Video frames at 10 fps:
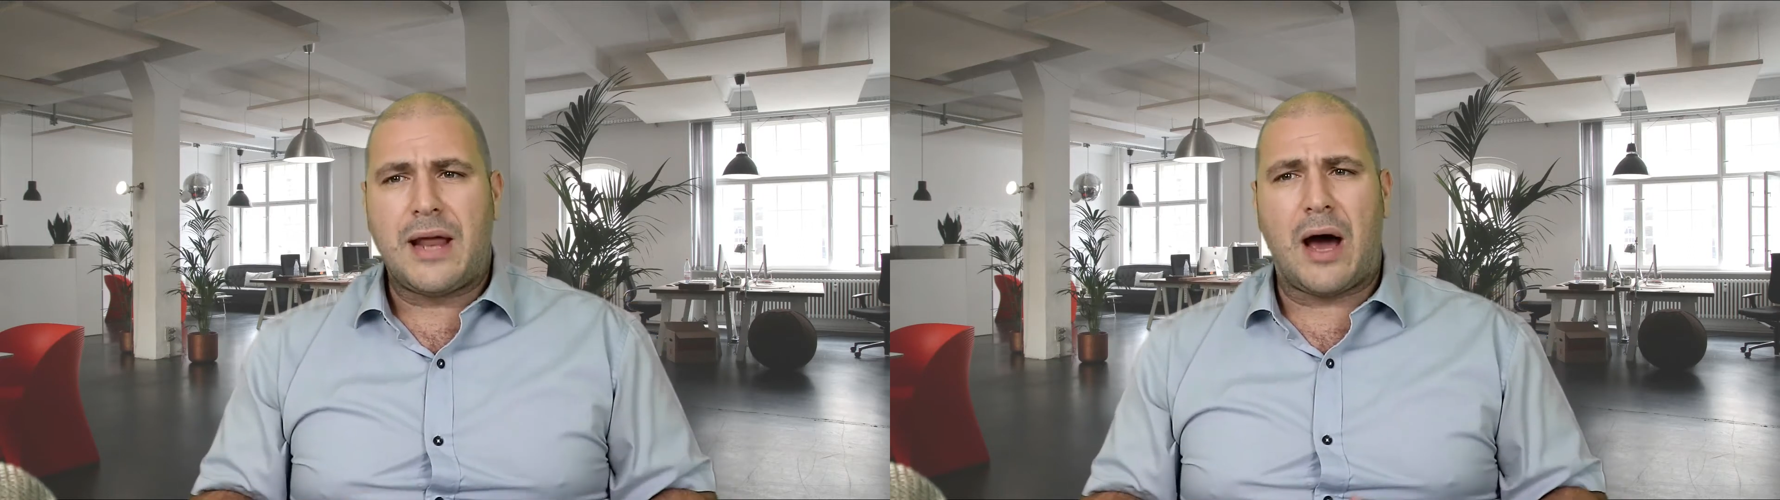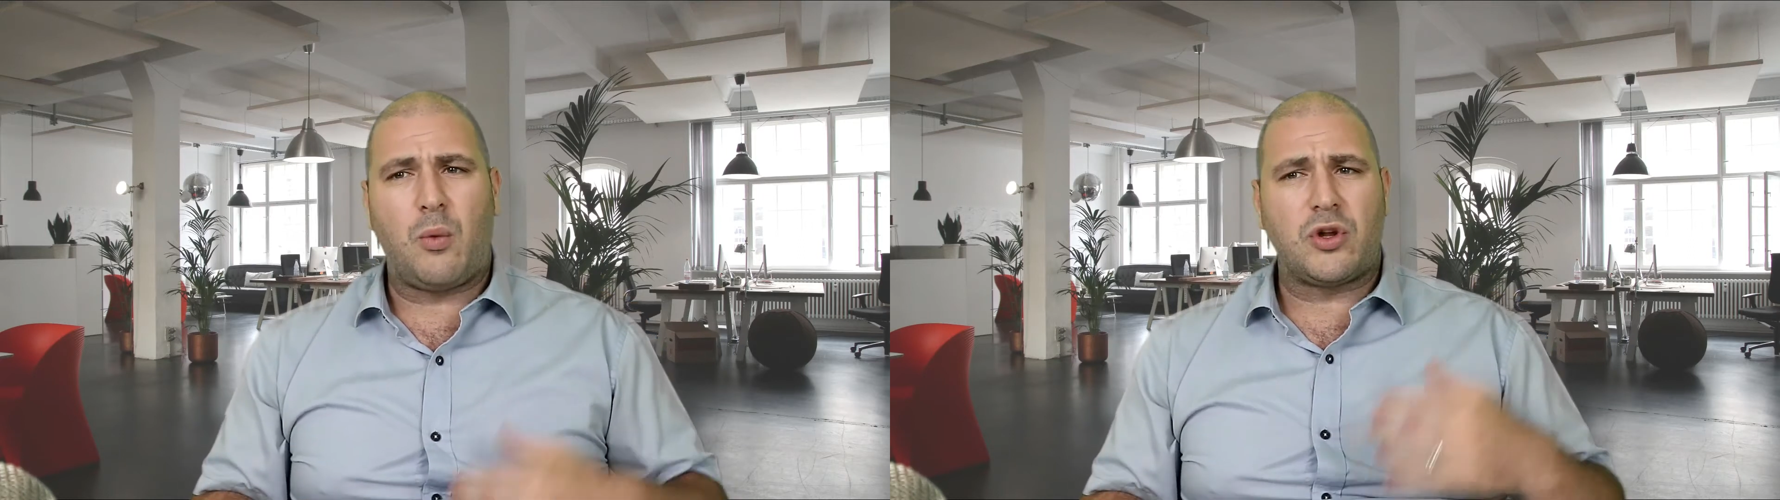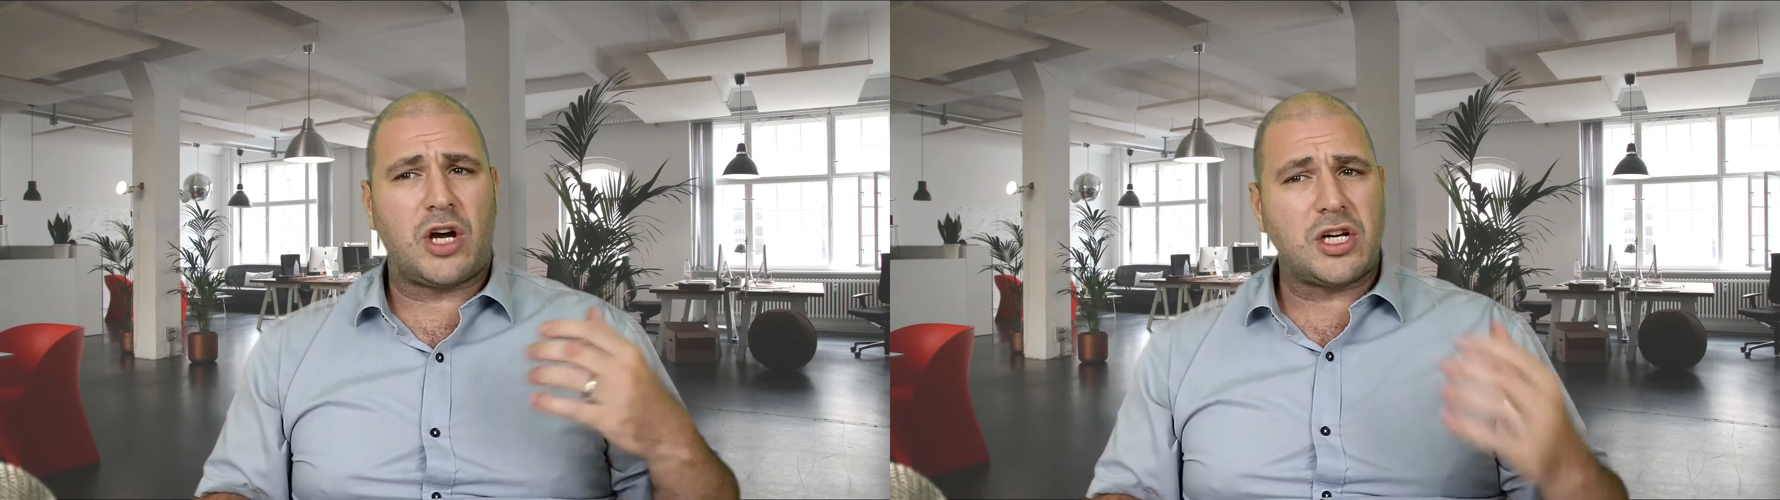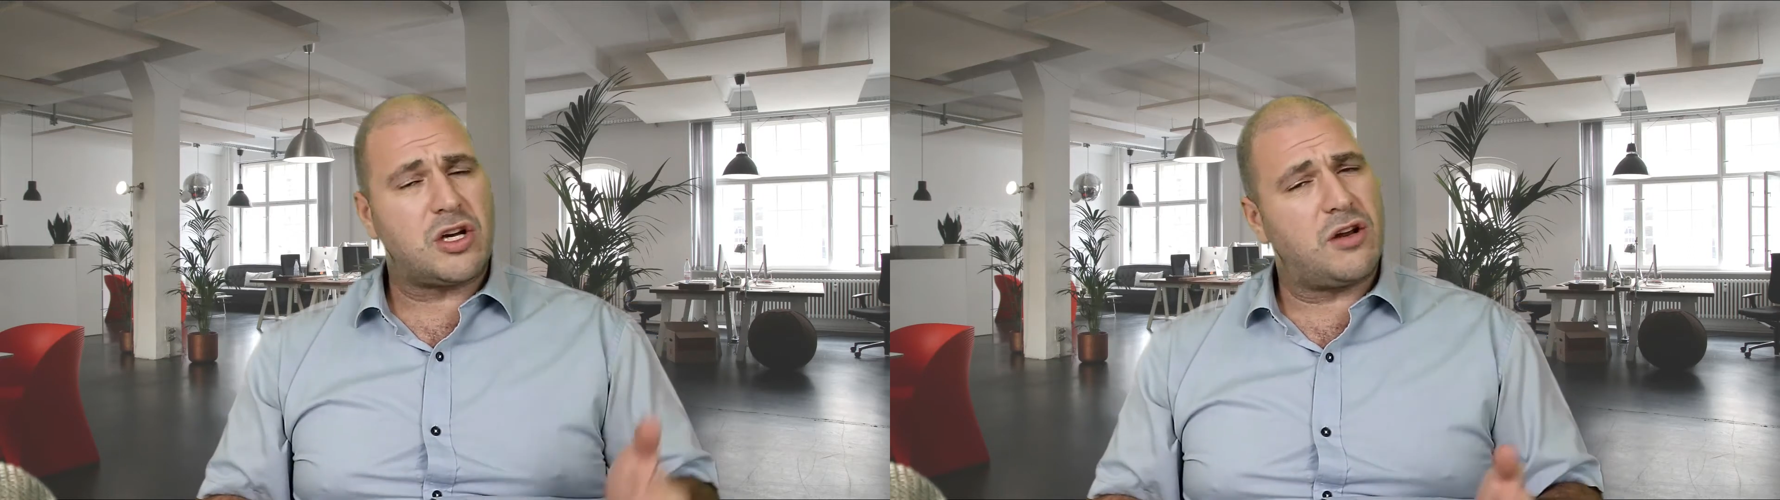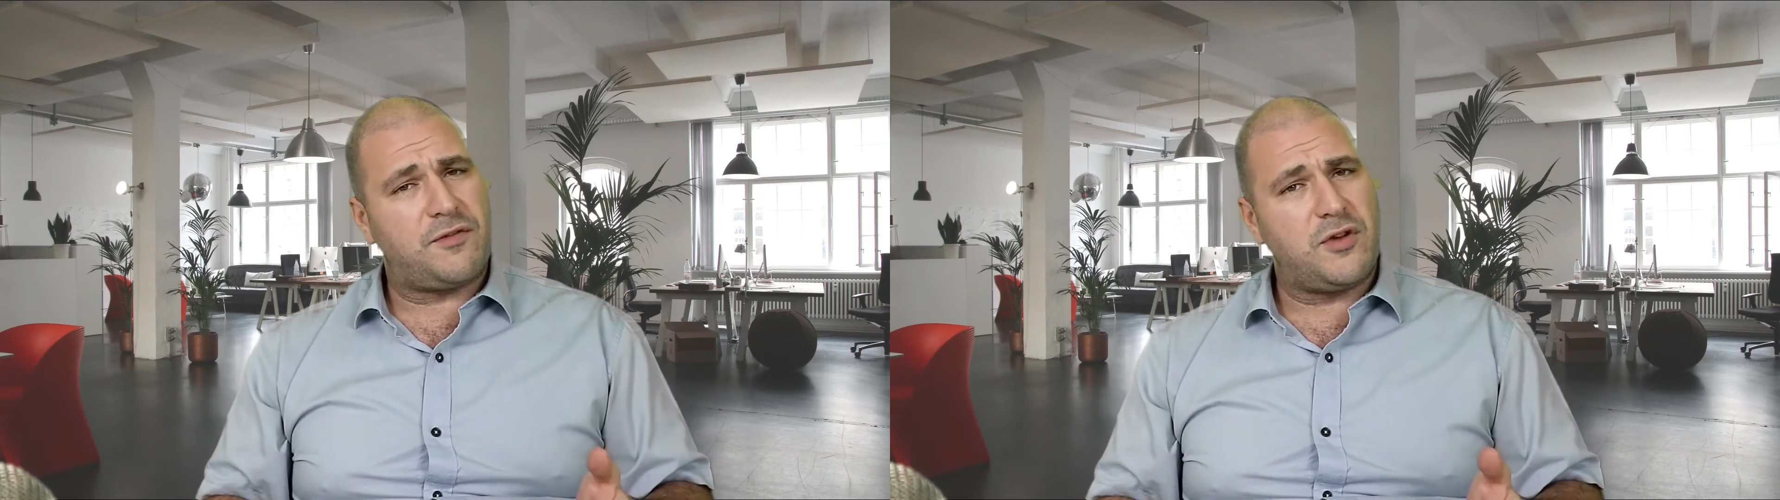Now, we'll
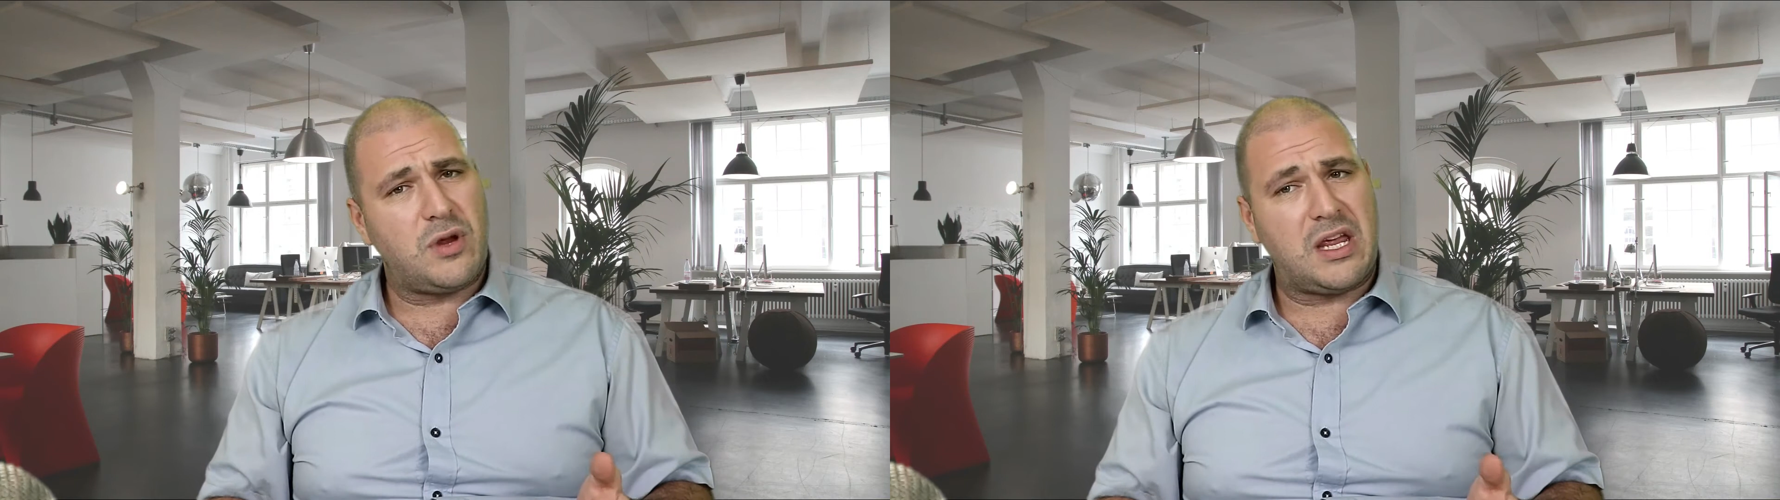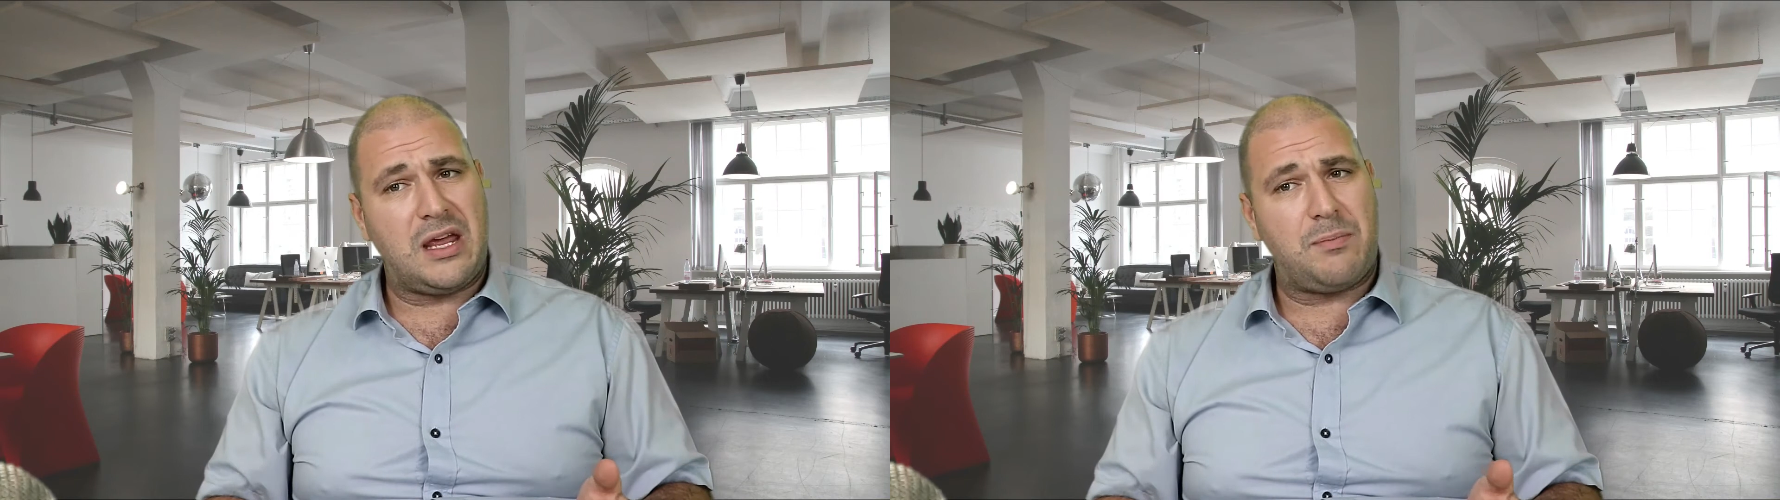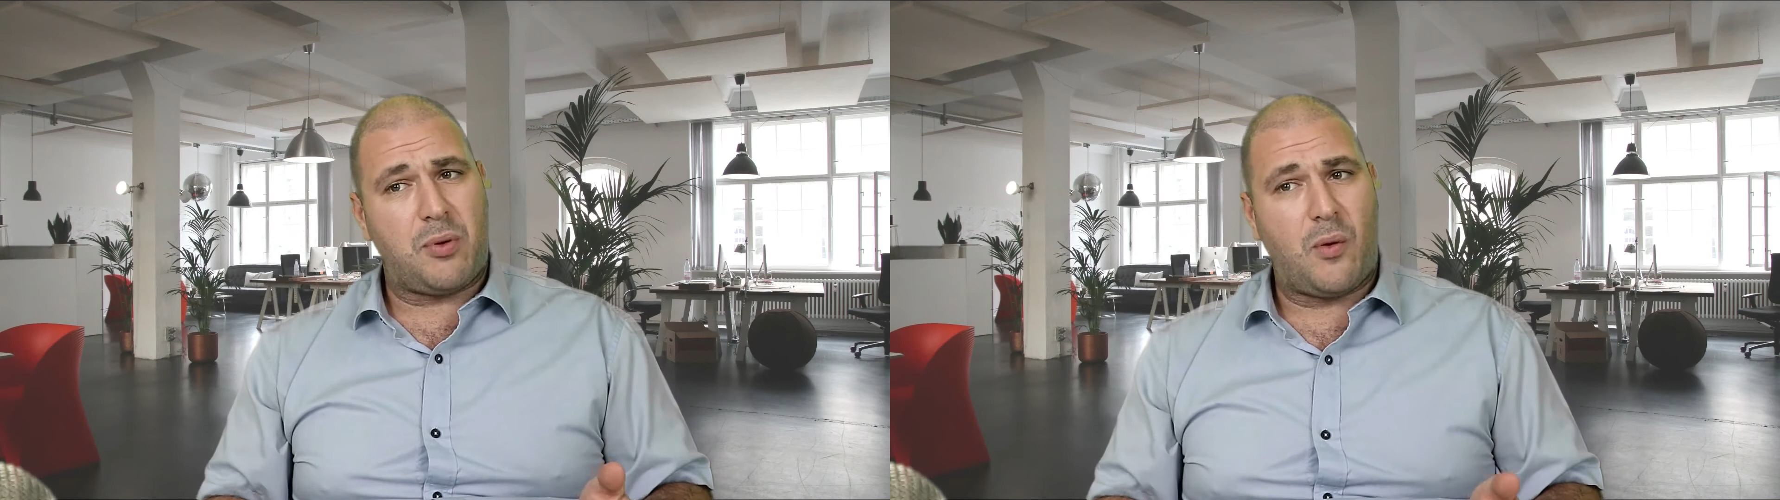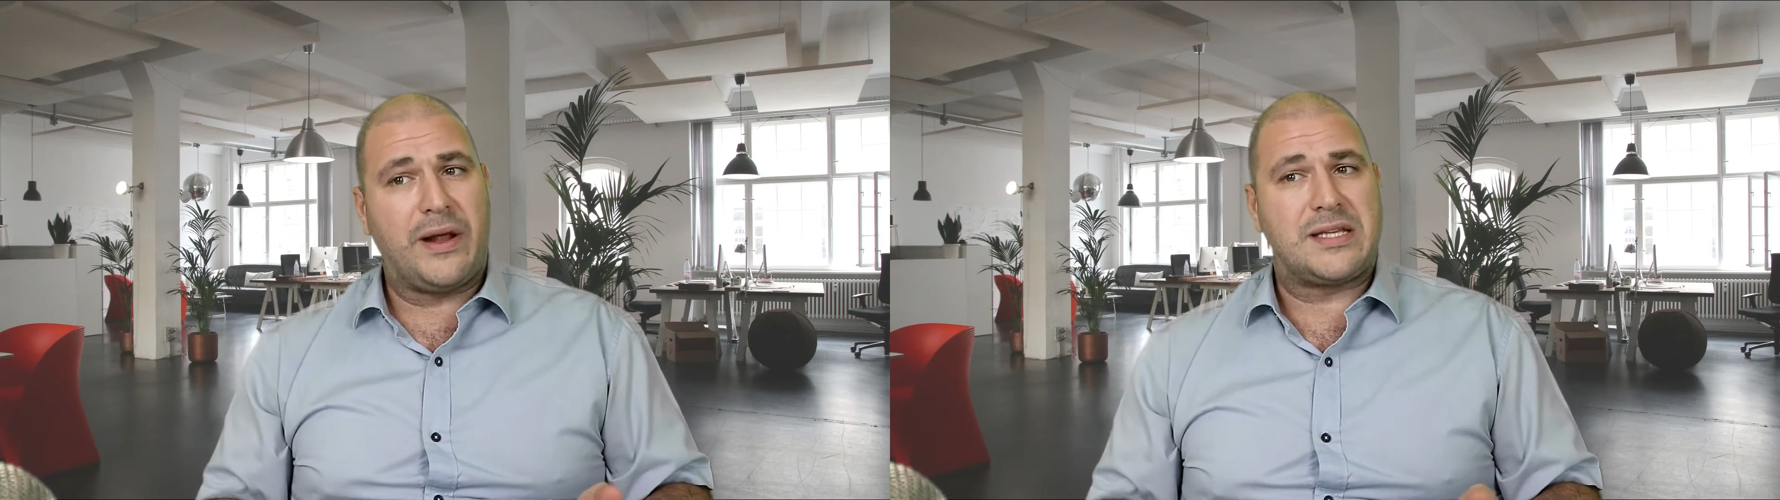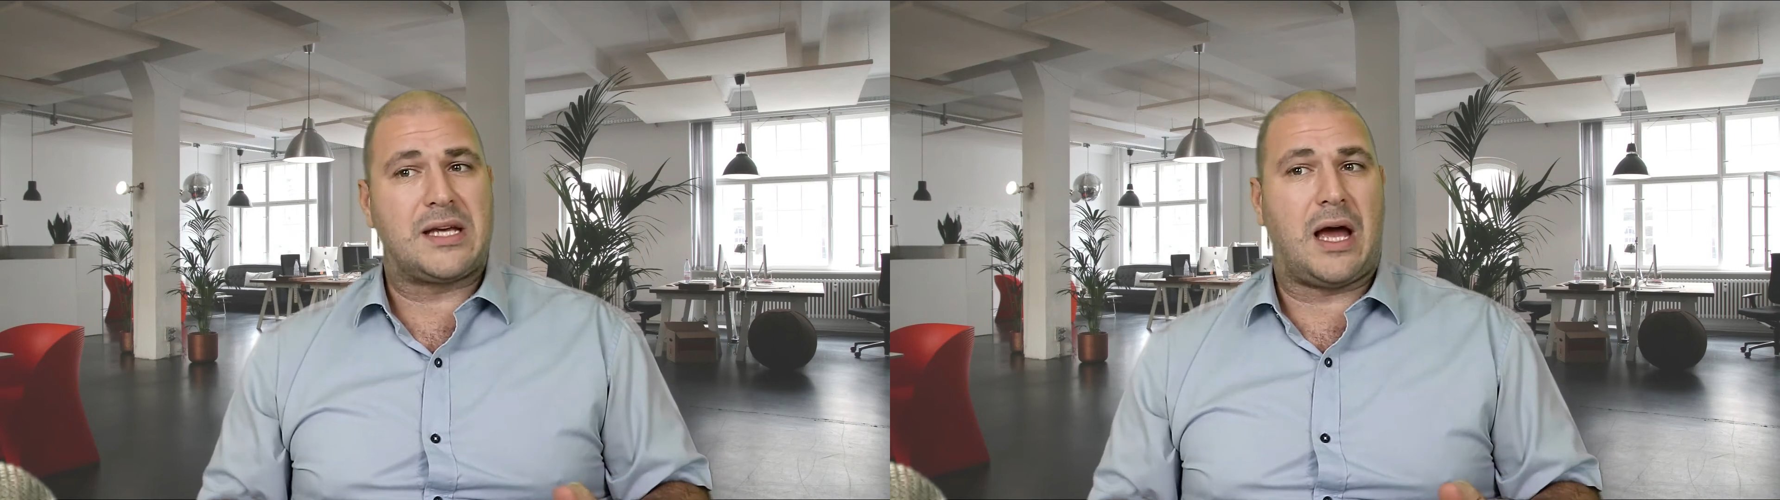touch on a few key
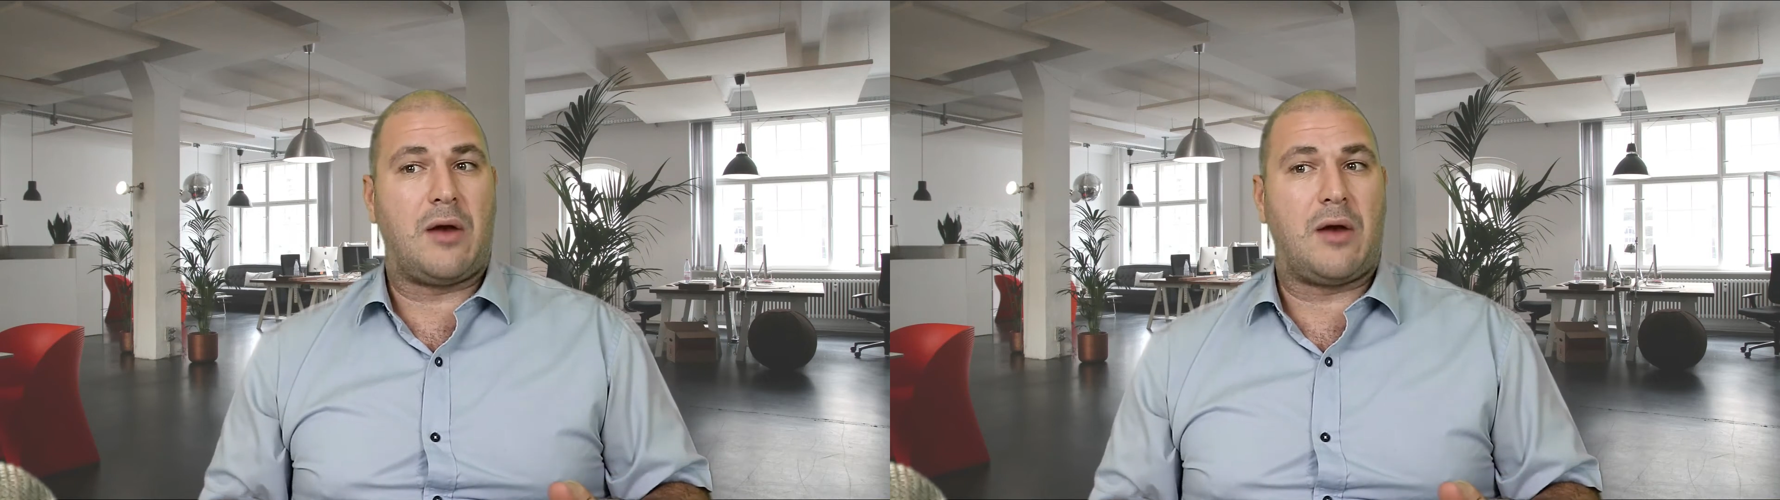points